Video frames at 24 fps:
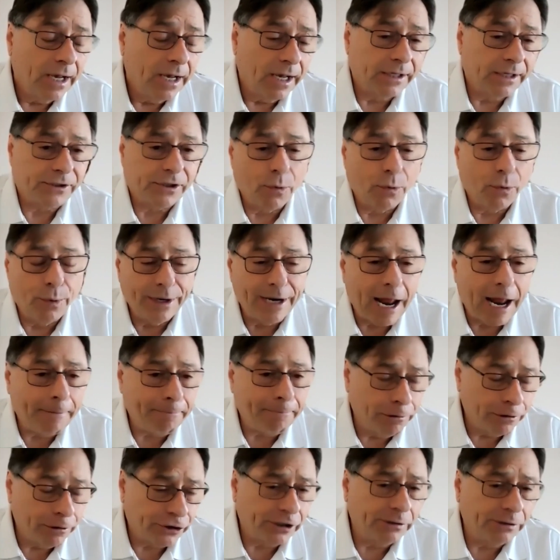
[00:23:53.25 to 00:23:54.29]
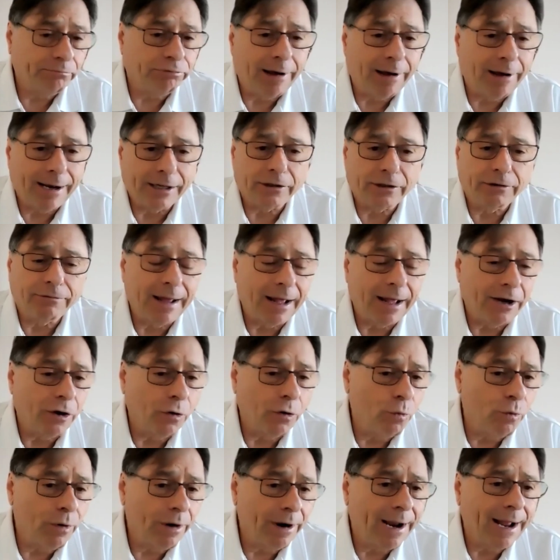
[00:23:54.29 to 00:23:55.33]
So we're not pushing product around in the
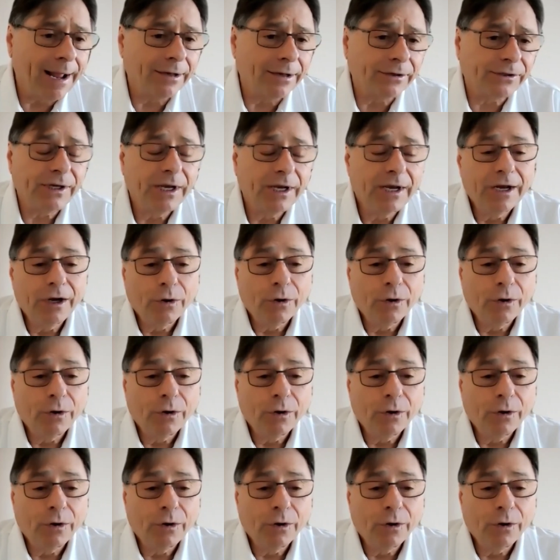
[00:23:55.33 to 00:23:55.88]
warehouse.